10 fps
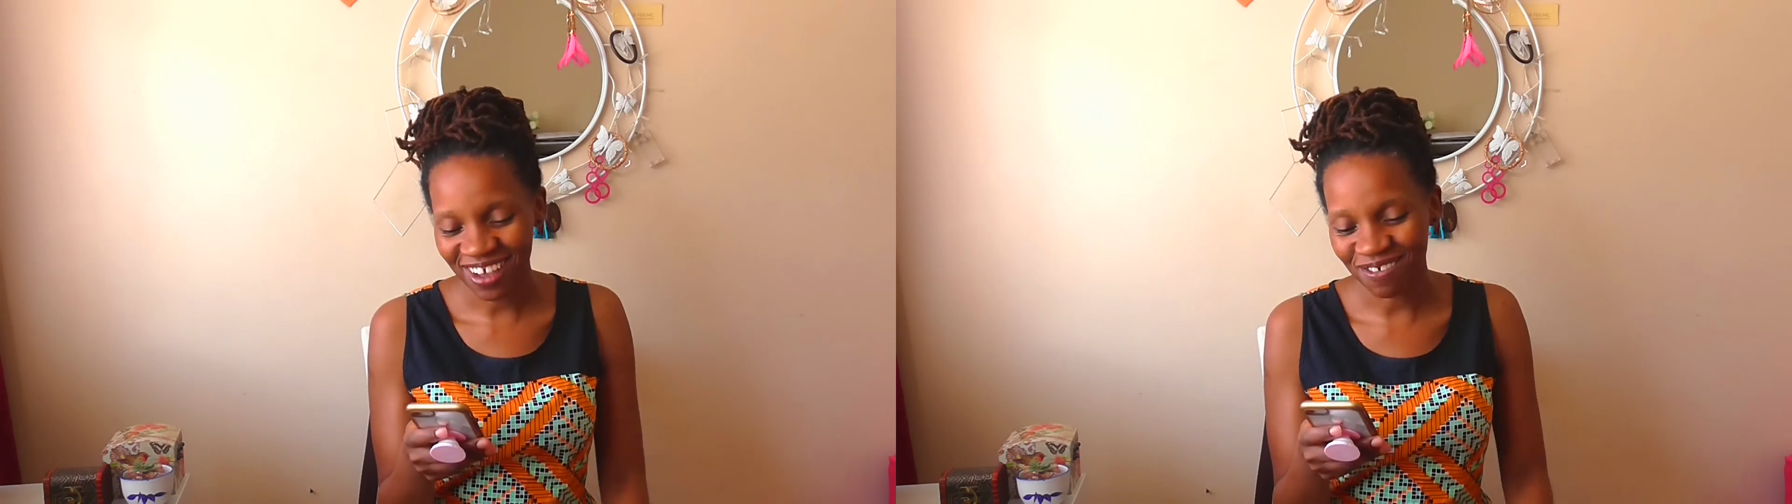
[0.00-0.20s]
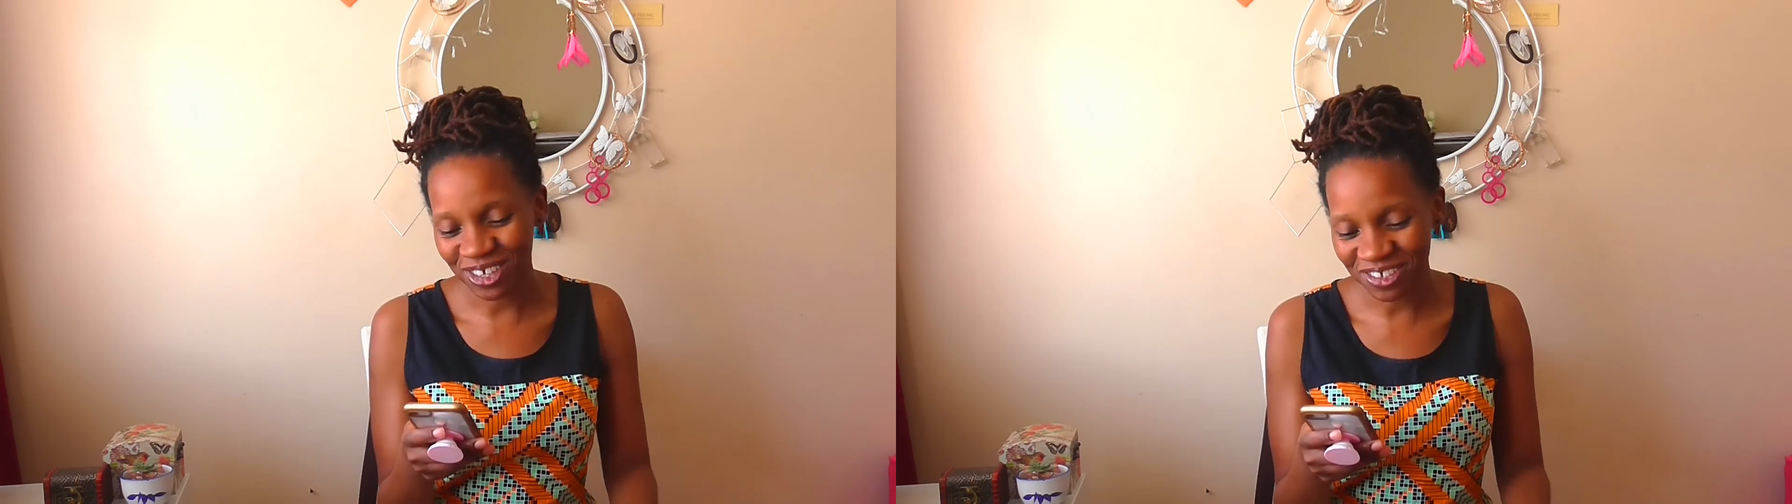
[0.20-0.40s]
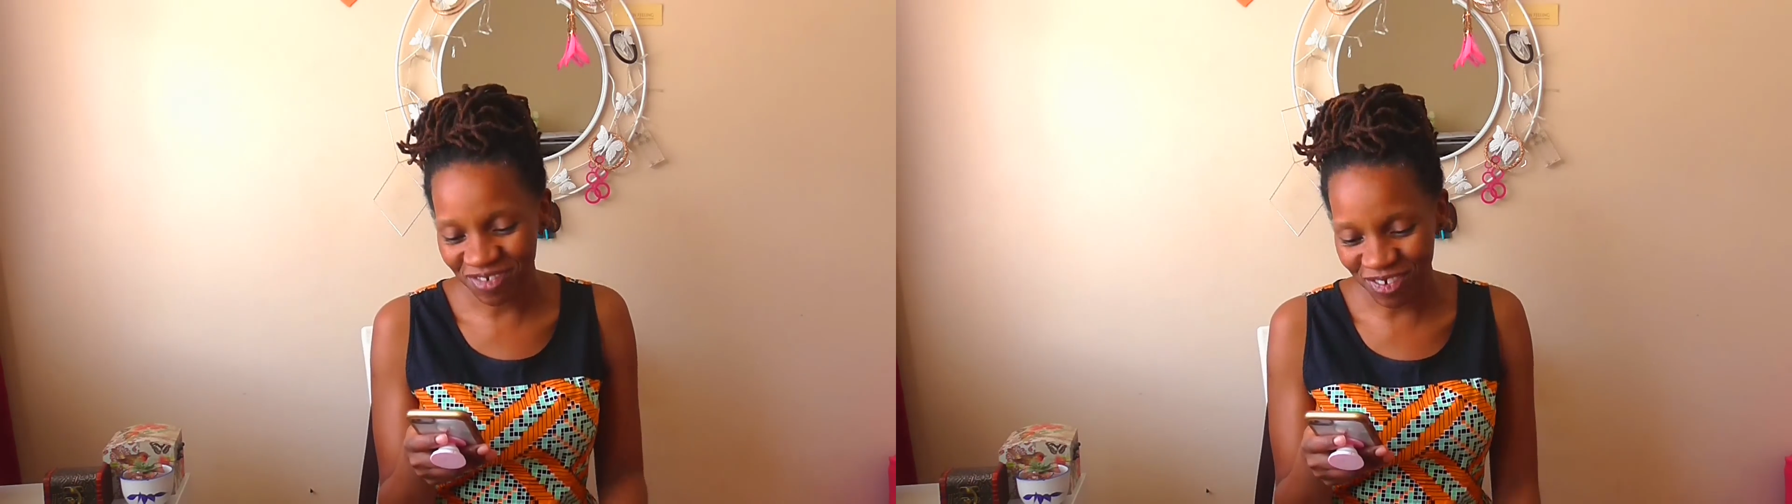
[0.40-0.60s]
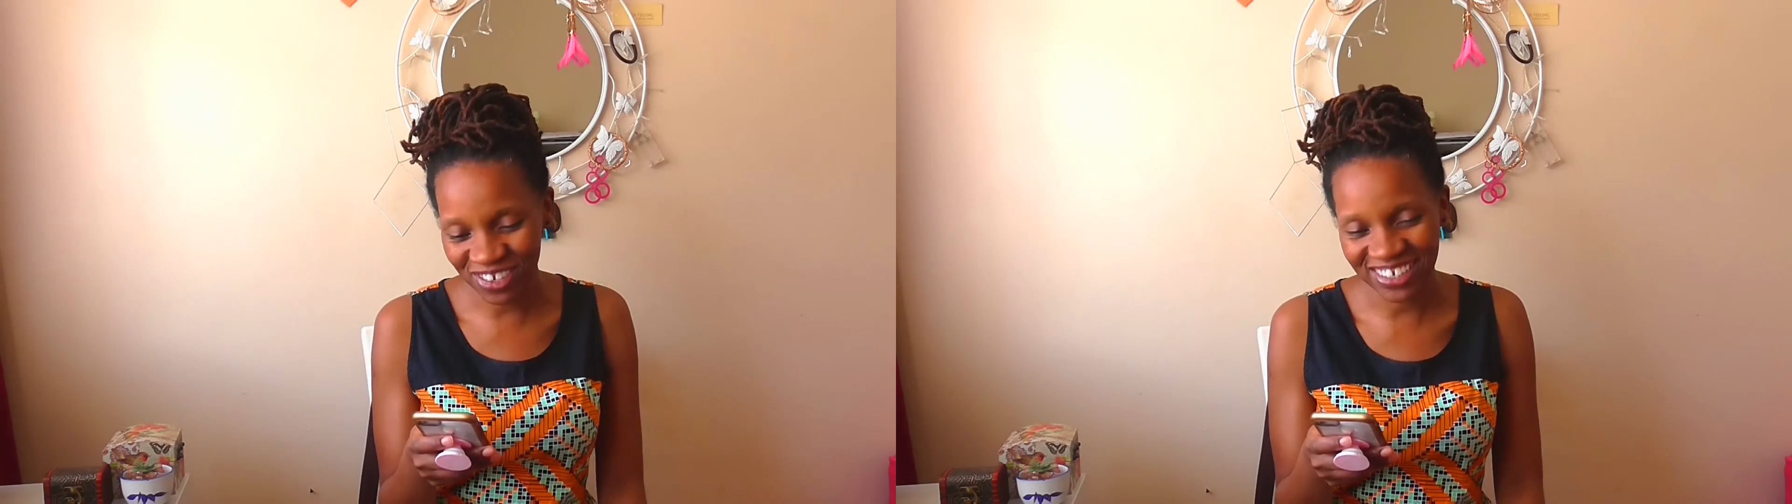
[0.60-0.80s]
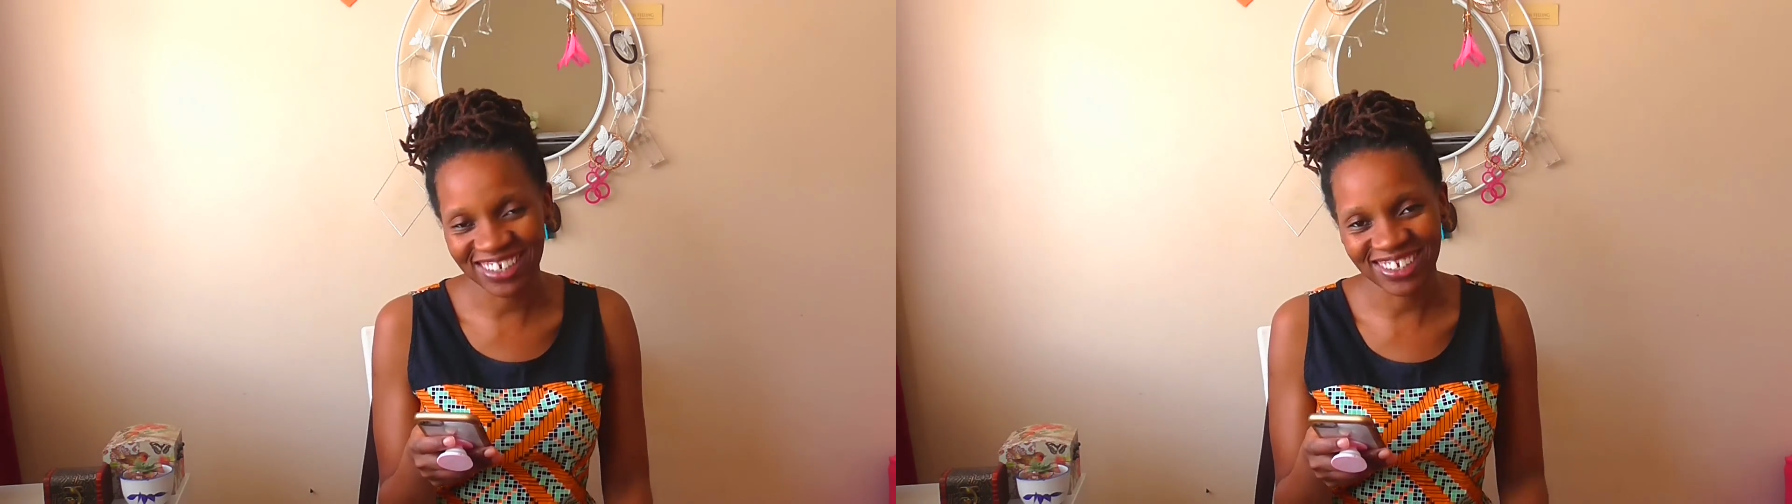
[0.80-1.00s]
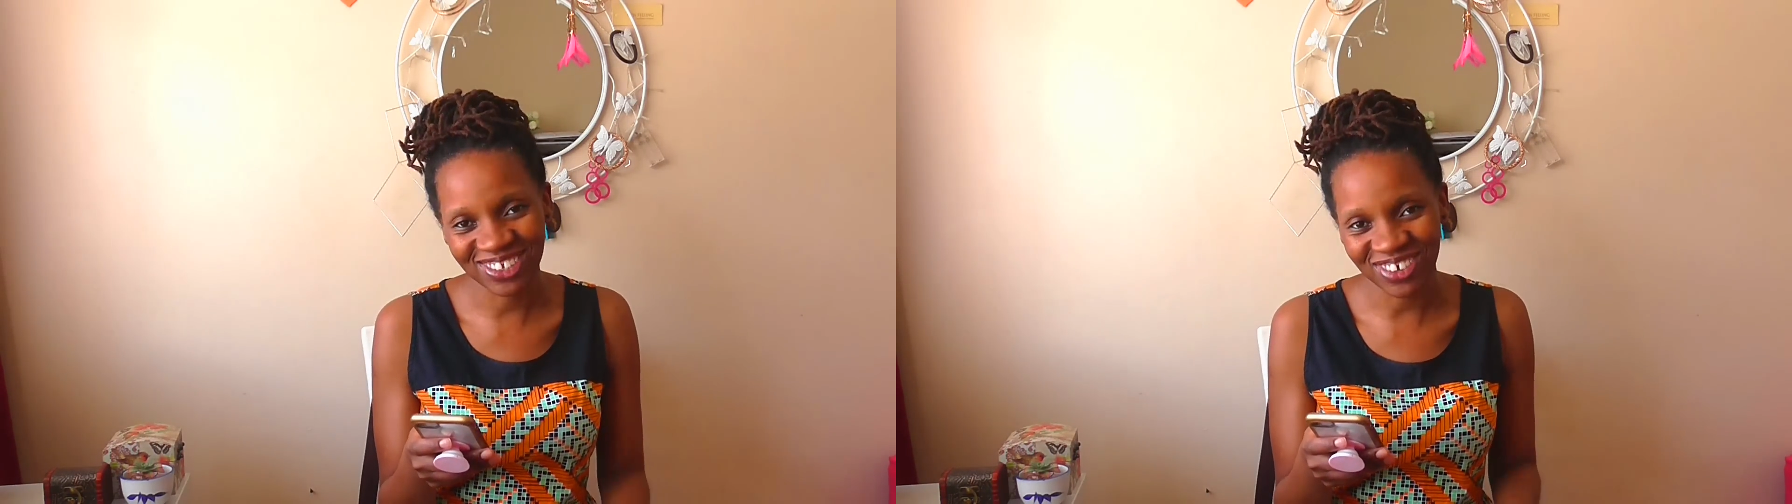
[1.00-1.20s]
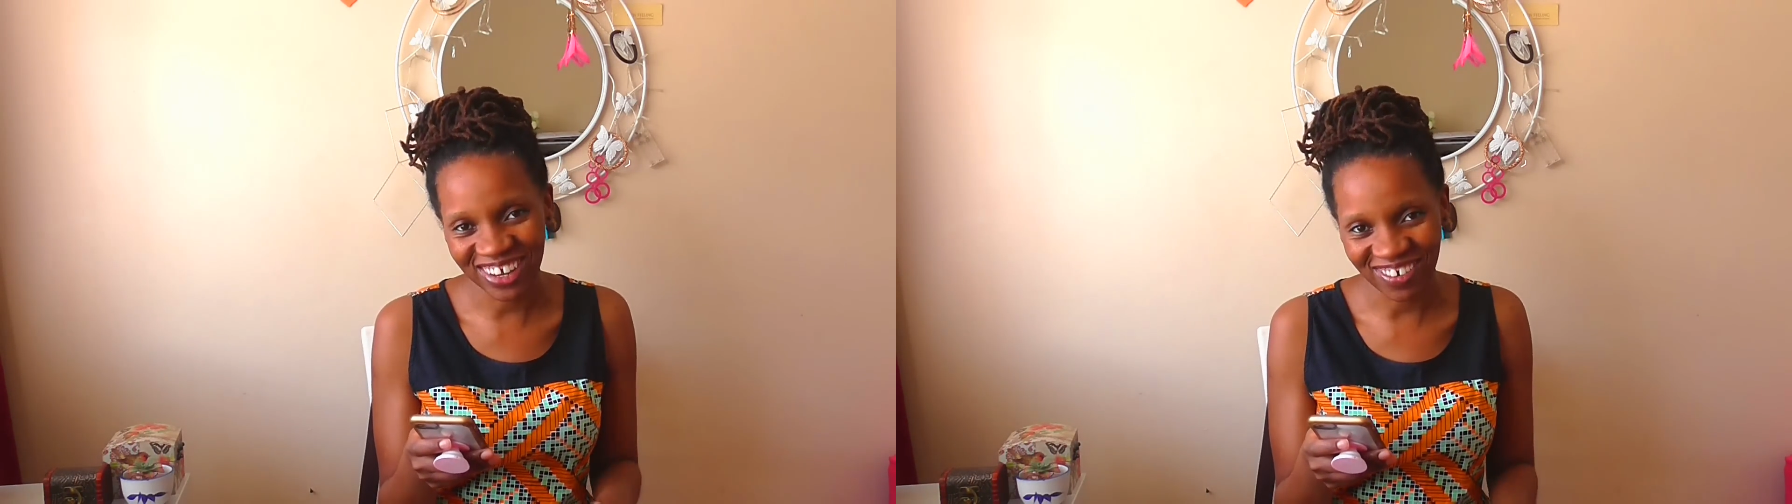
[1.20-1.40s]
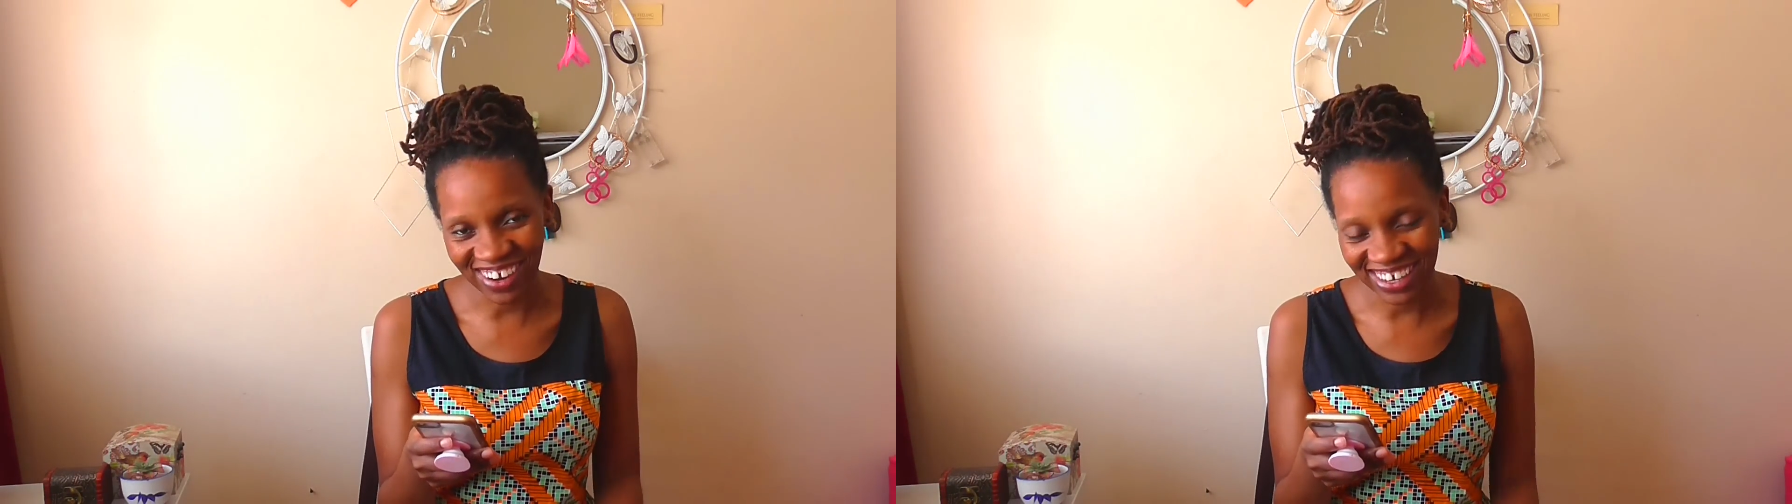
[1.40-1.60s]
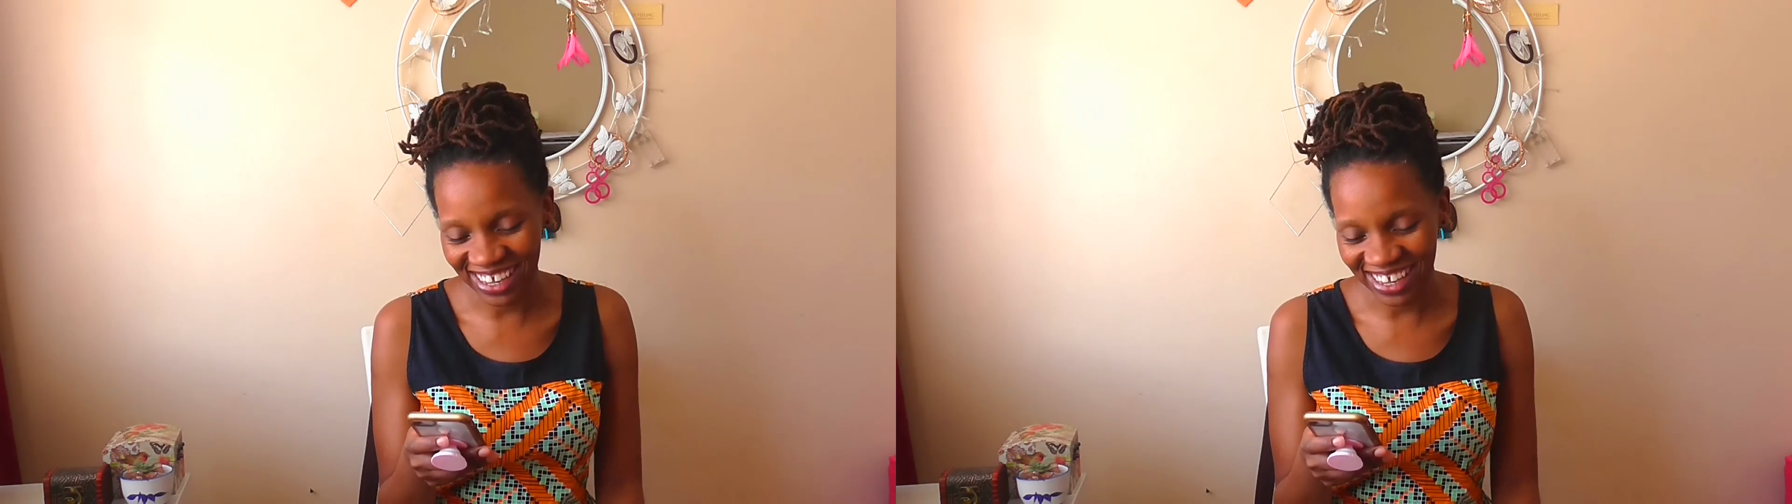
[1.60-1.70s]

verse 15 to 21,